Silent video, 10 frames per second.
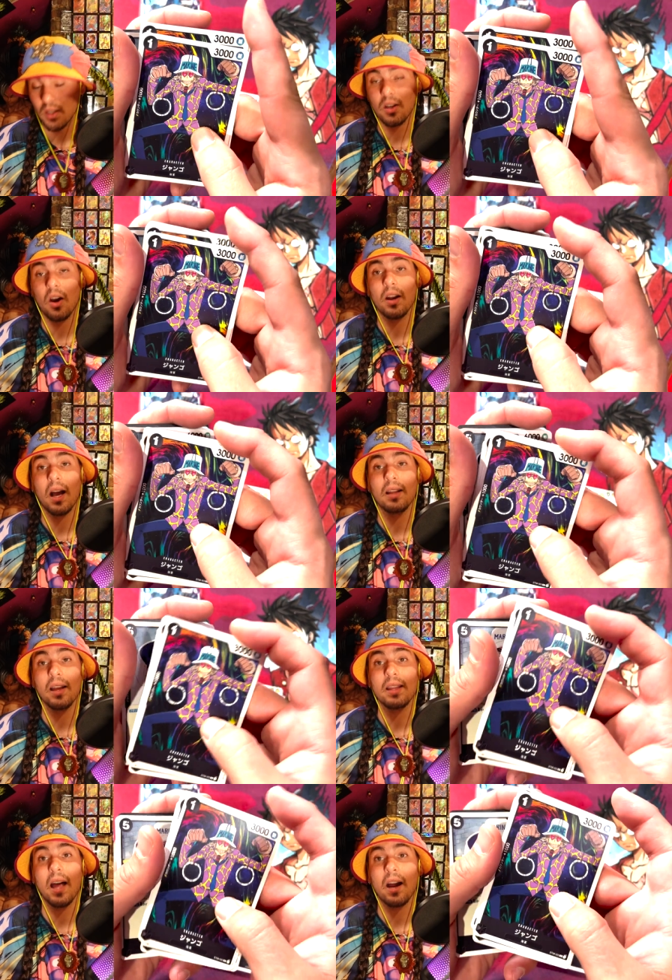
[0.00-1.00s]
good card. I
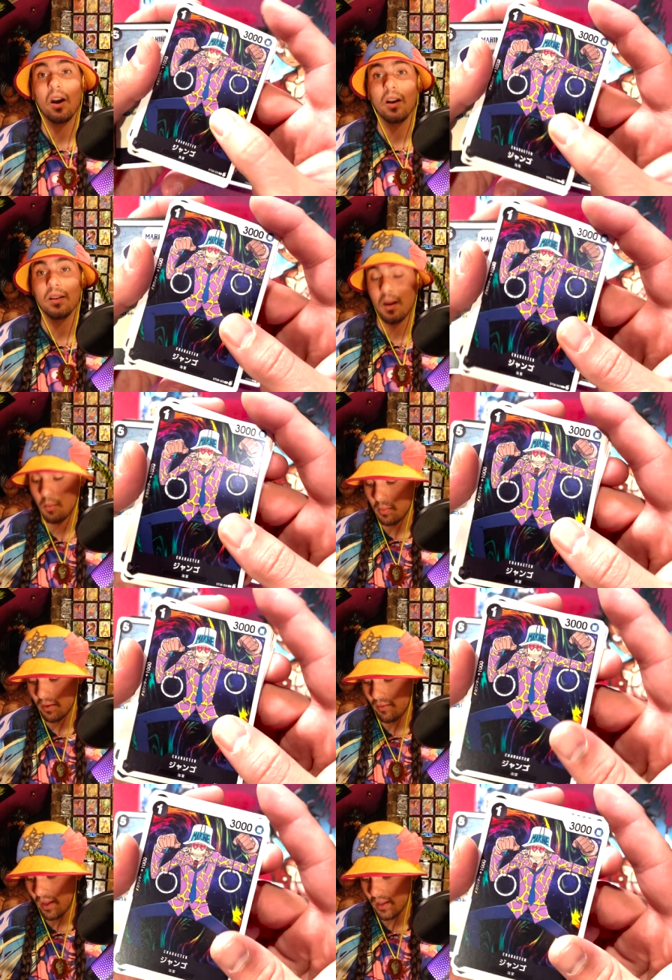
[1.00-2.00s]
like that card. I'm a big
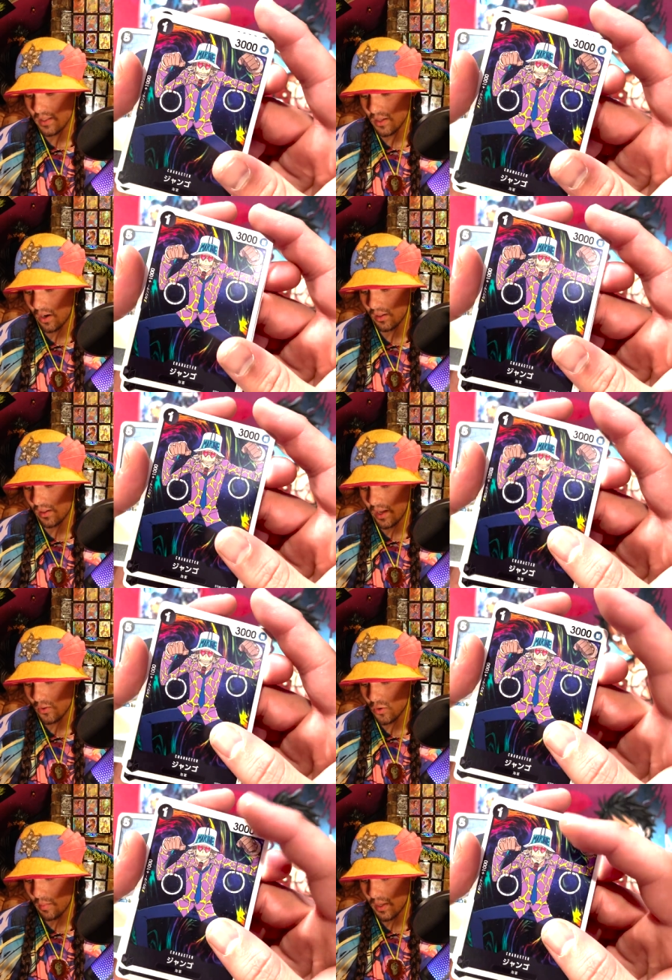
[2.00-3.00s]
fan of this card. Look how
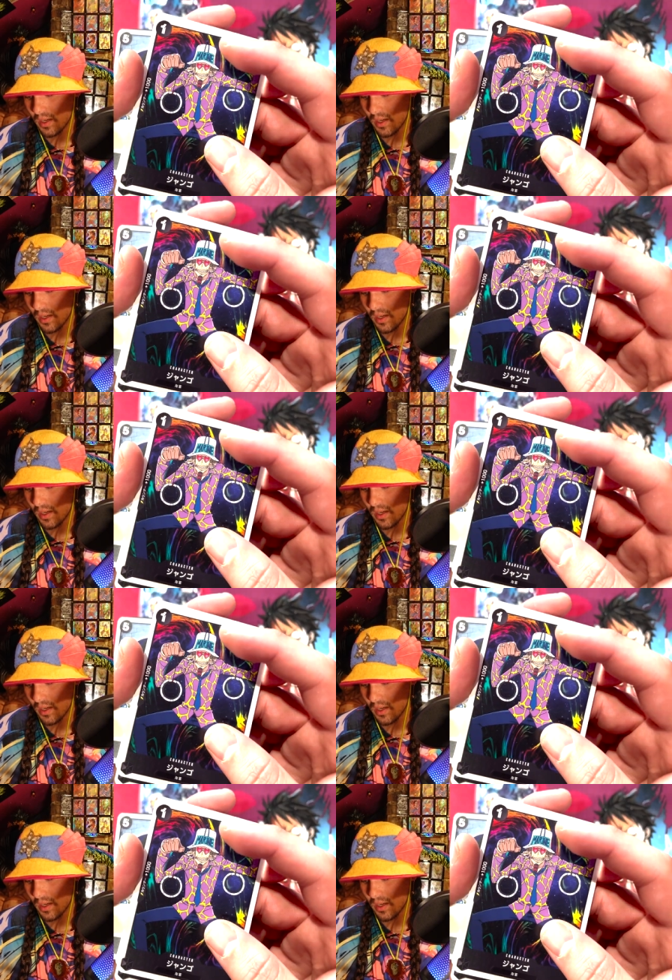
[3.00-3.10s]
drippy